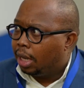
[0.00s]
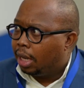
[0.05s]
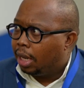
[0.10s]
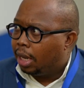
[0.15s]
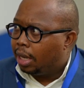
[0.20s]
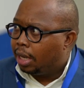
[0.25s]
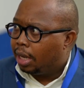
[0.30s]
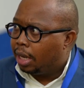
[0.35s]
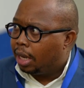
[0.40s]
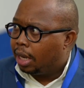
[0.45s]

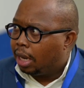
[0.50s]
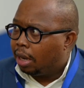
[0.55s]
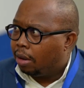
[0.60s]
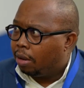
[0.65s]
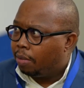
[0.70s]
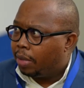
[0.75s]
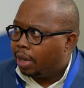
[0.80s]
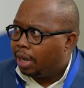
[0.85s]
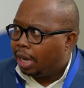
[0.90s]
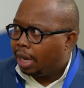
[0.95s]
and then now
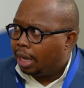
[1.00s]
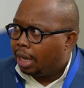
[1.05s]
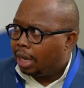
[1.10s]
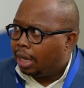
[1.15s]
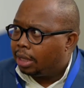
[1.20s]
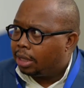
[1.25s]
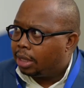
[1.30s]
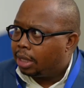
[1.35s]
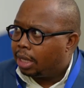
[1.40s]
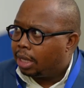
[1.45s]
being
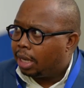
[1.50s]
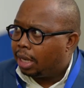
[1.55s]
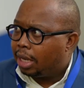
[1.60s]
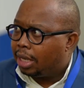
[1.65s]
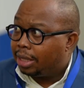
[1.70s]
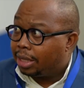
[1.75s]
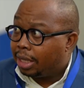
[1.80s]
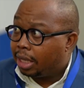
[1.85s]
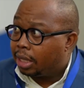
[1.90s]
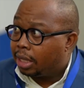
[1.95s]
analytical
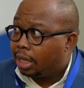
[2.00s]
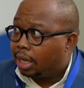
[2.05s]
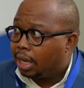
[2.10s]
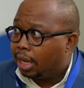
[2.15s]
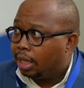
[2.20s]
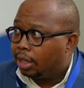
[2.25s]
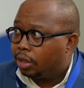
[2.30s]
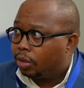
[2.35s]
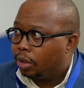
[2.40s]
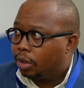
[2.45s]
and
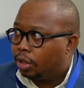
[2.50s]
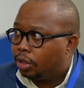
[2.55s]
technical as well.